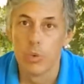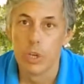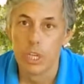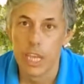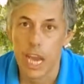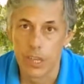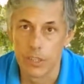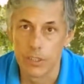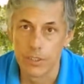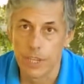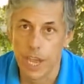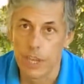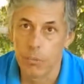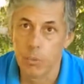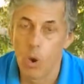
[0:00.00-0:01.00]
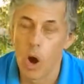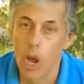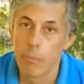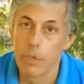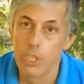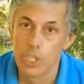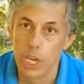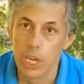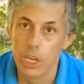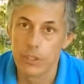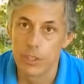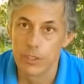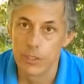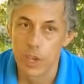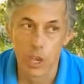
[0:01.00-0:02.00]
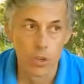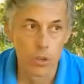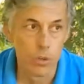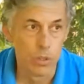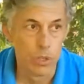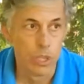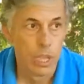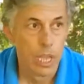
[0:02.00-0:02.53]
really understand why machetes are so good.